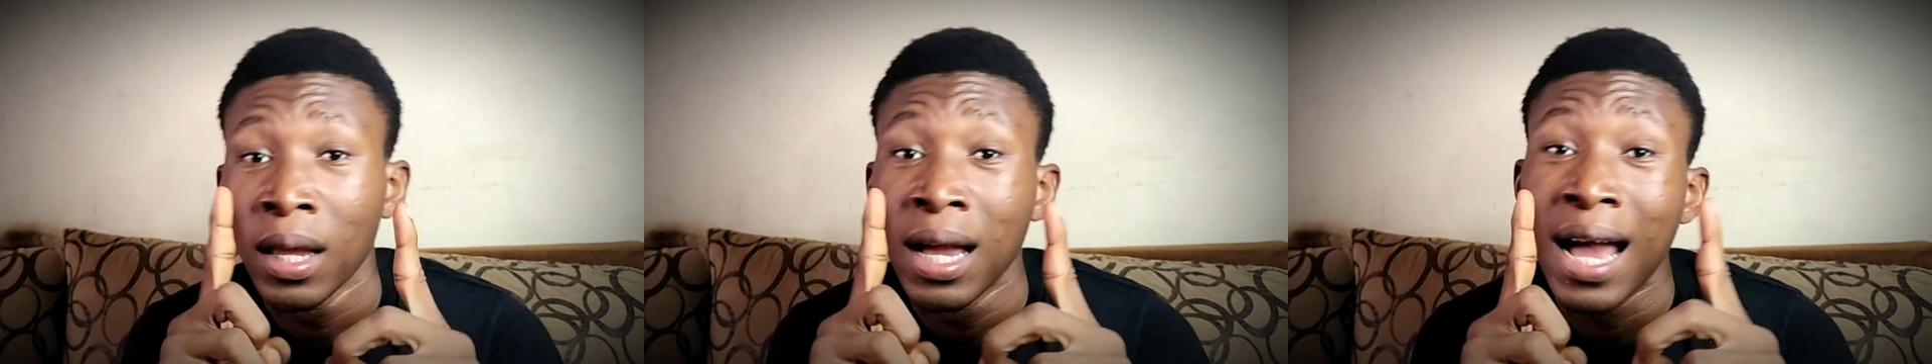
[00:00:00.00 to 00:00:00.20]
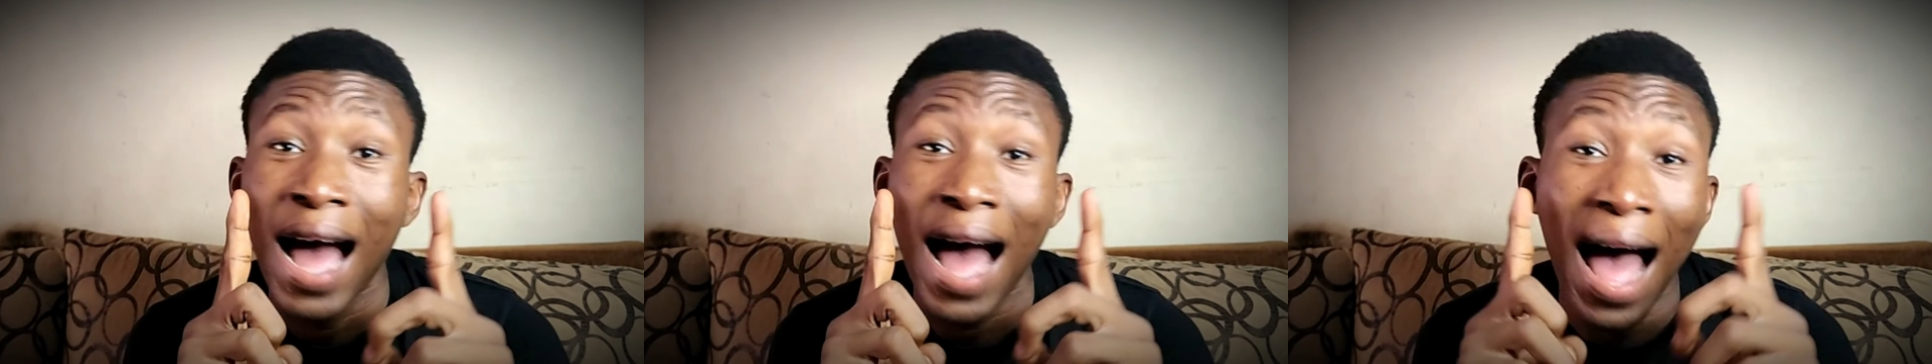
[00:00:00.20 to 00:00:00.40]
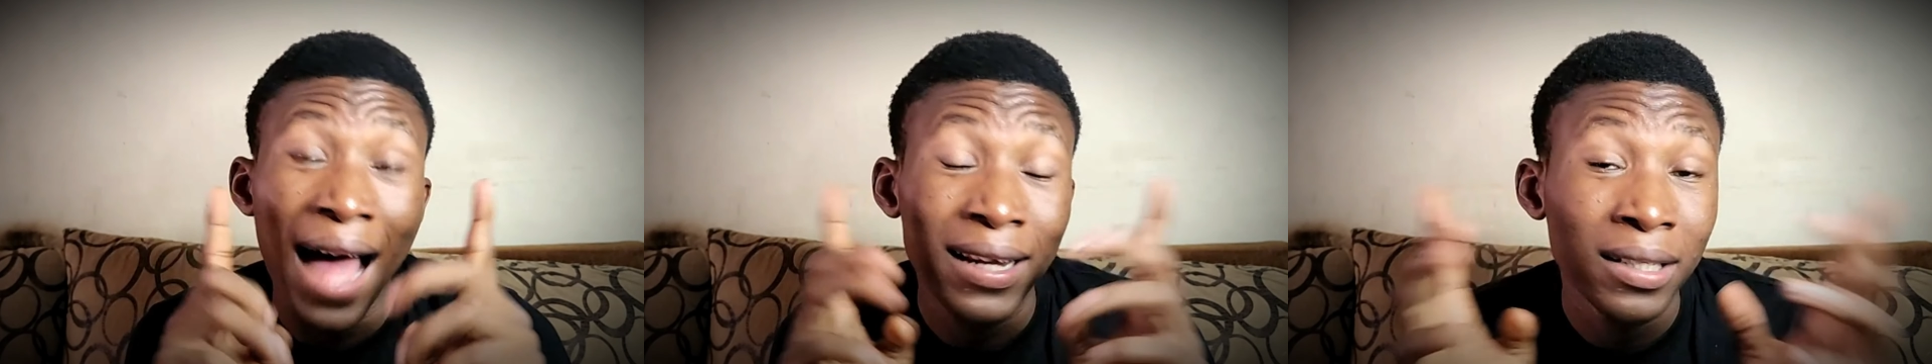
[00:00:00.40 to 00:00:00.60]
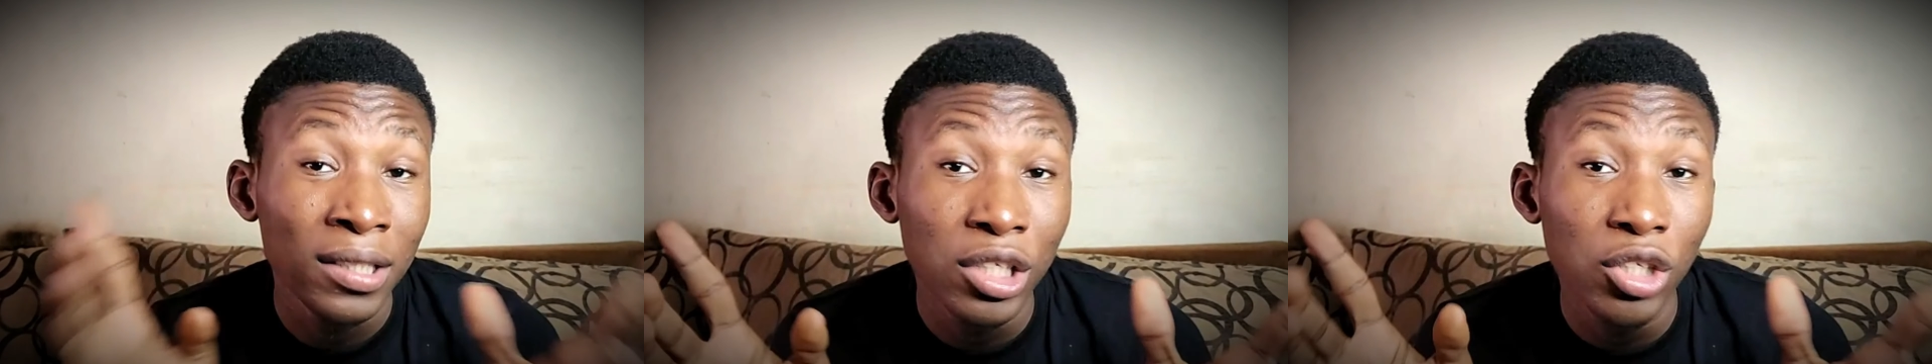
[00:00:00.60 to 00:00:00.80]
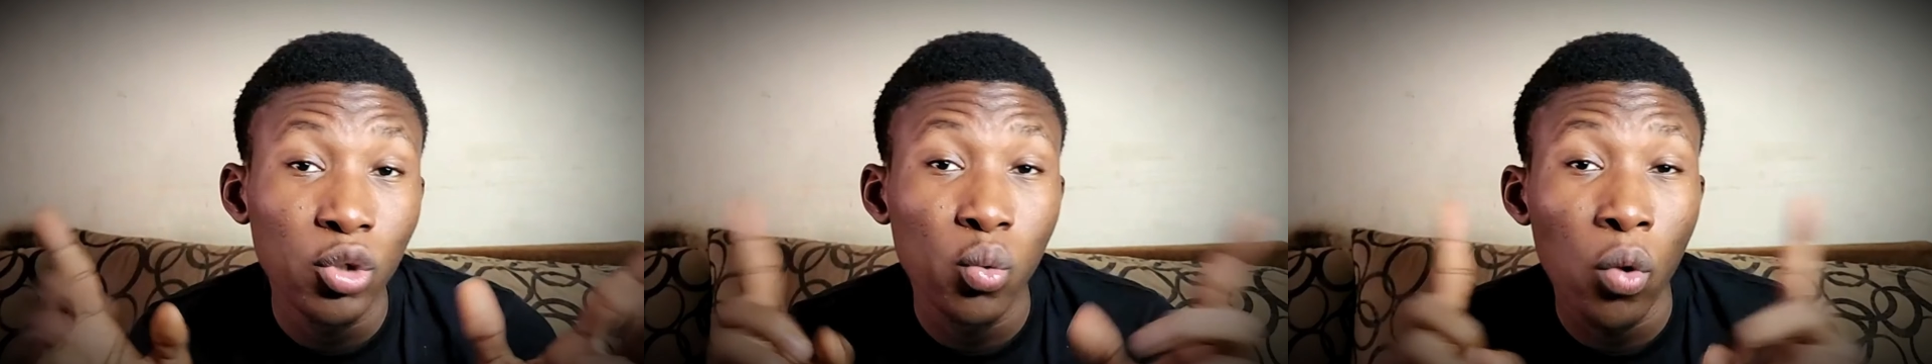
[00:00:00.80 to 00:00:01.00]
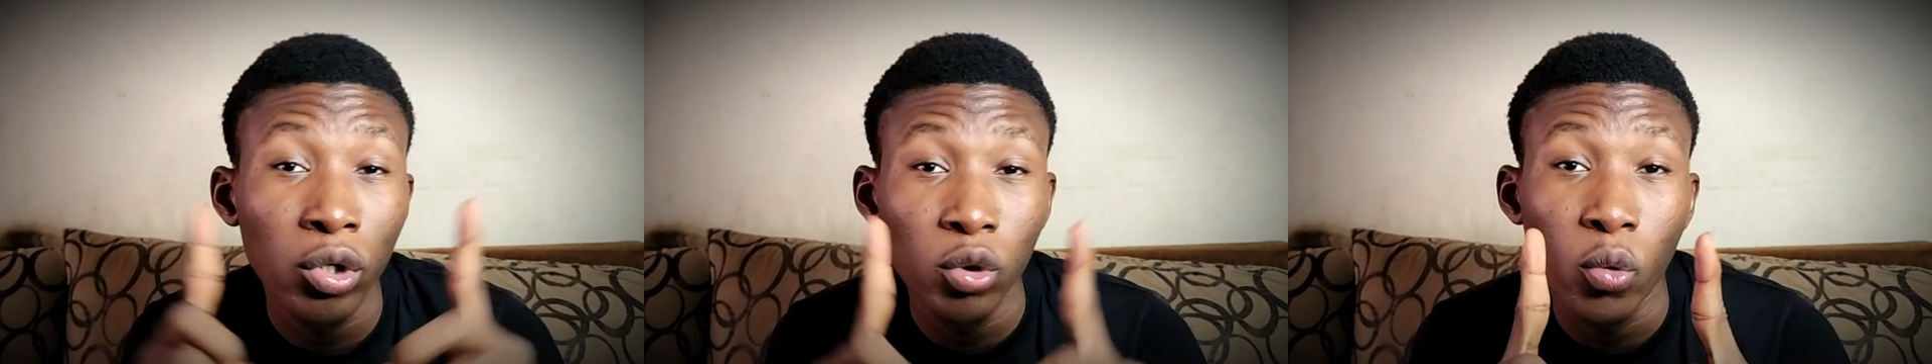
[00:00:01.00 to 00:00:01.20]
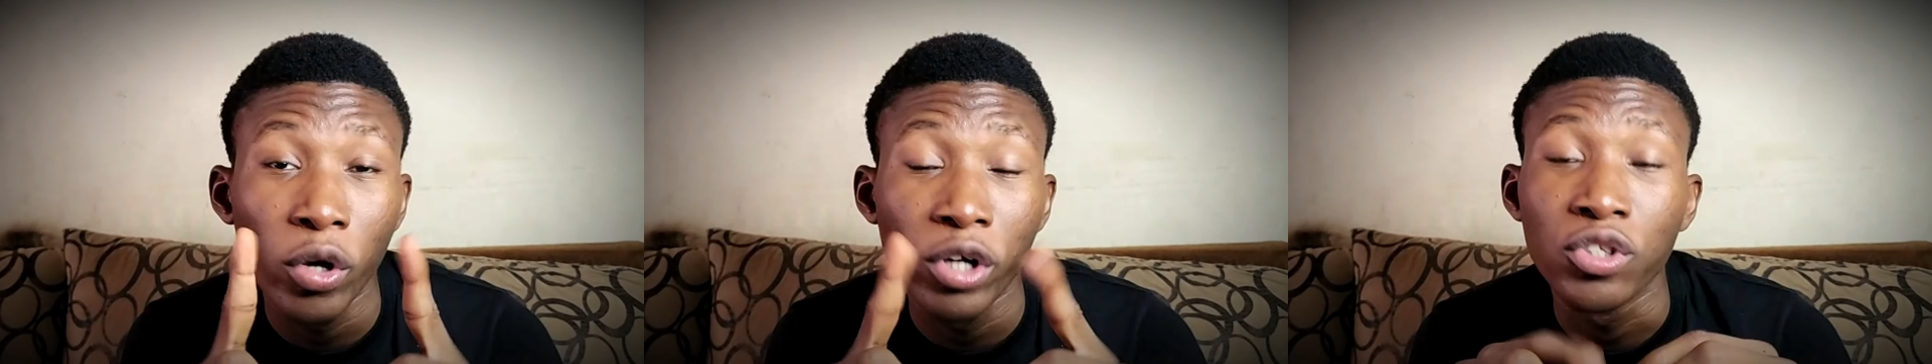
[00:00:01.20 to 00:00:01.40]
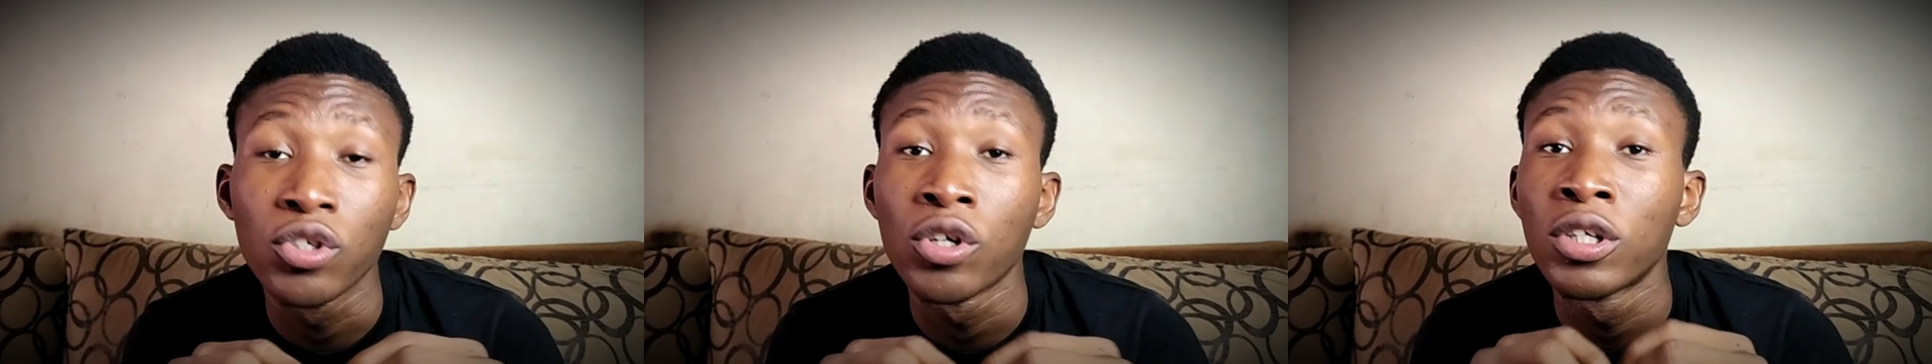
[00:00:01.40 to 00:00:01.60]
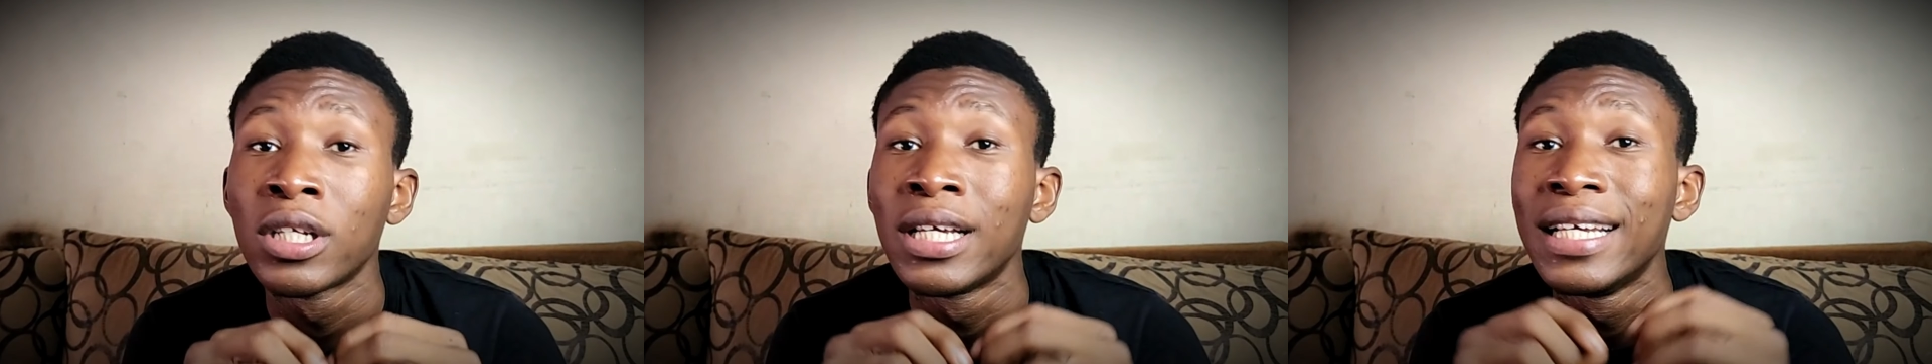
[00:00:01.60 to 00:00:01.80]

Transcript: And this one question